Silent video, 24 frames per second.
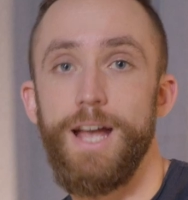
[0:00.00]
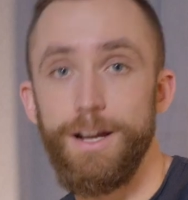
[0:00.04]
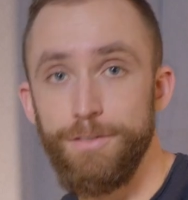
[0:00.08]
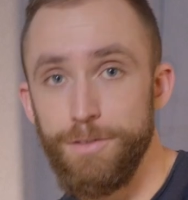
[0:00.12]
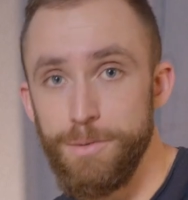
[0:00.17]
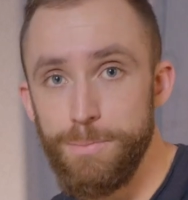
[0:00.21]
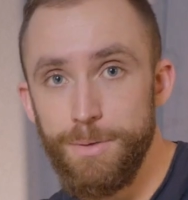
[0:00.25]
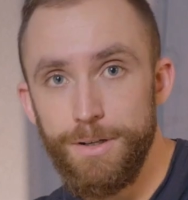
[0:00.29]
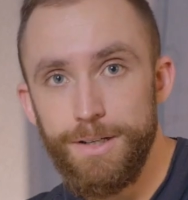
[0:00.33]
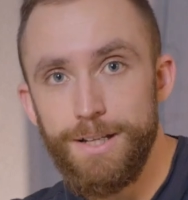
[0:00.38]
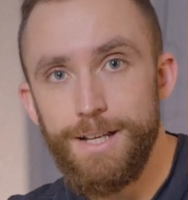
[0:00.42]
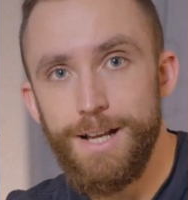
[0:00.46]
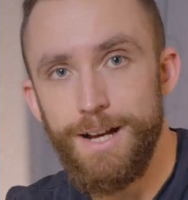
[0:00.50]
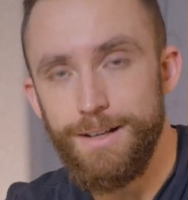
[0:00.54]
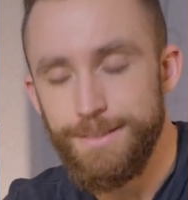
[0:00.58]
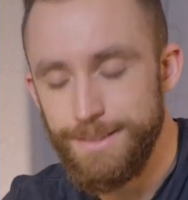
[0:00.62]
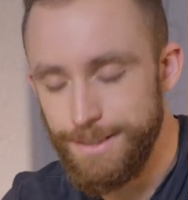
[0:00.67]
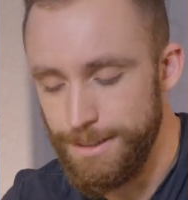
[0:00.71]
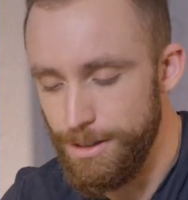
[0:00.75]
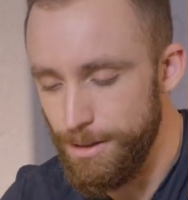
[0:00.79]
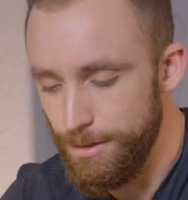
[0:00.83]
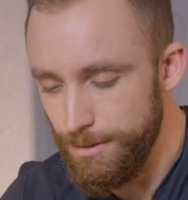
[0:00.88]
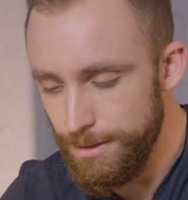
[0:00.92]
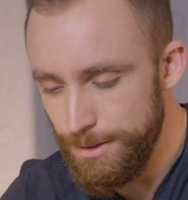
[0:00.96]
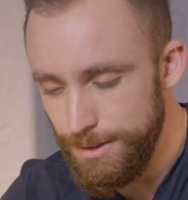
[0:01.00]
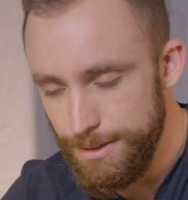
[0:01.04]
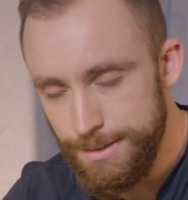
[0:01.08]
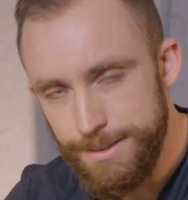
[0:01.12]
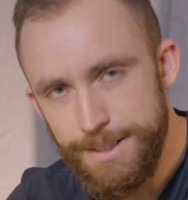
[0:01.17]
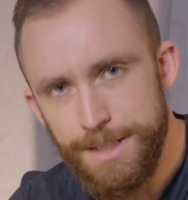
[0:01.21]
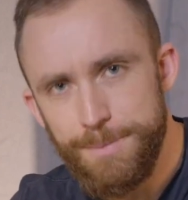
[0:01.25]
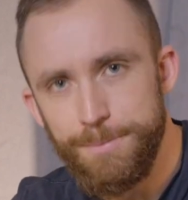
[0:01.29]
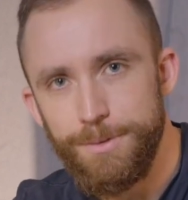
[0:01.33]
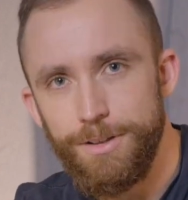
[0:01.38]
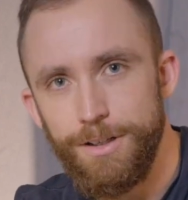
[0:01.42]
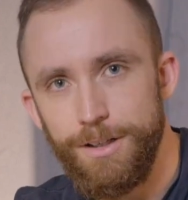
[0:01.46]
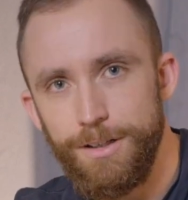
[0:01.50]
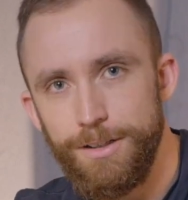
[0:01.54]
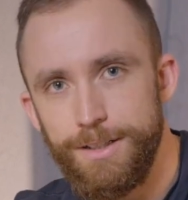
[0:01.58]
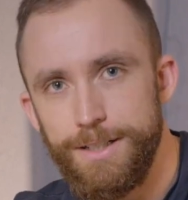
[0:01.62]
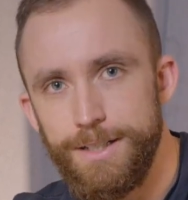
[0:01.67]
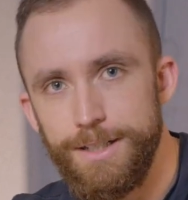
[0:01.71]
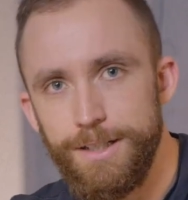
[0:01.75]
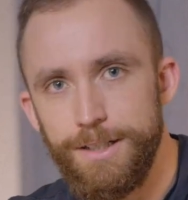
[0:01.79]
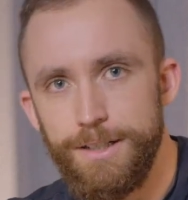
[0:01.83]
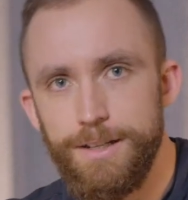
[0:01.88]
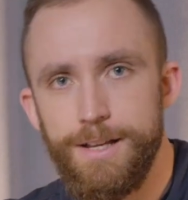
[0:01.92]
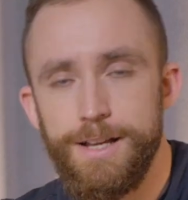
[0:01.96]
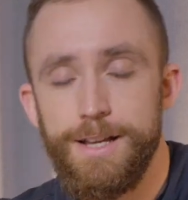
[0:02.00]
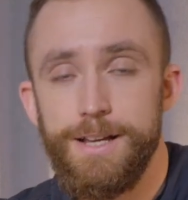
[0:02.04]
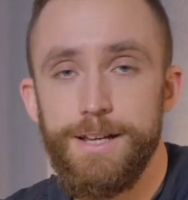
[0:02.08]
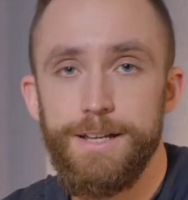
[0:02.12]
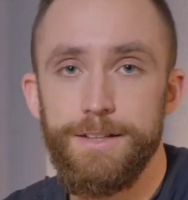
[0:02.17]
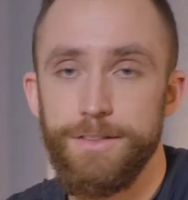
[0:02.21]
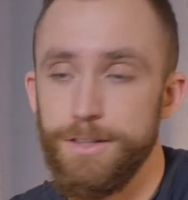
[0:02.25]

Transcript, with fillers: Hey everybody, how's it going? Tim Clark here.